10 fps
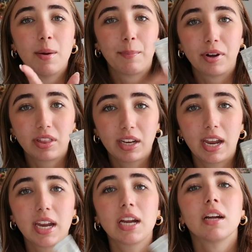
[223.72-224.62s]
birthday
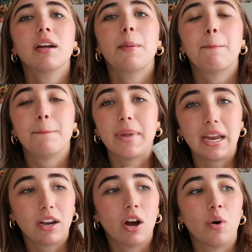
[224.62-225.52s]
cake,
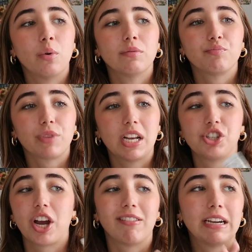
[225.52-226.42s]
mango, and
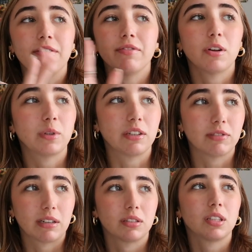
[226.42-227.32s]
cherry floating
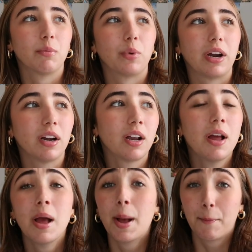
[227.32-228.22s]
around somewhere,
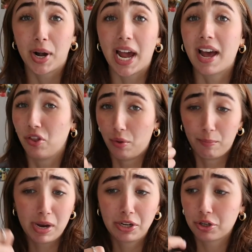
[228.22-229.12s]
but I had the
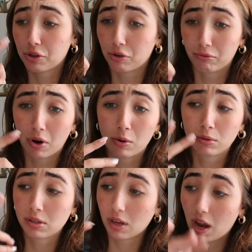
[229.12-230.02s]
mint, the
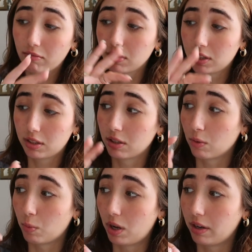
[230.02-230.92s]
rose, every
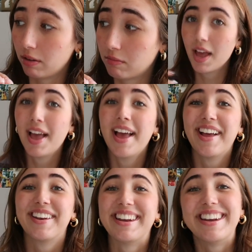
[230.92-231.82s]
single one.
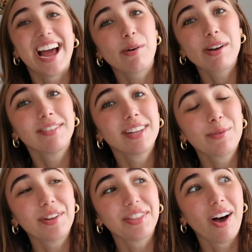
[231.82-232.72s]
Now I really
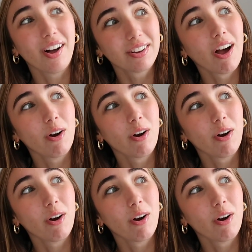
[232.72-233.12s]
want the hot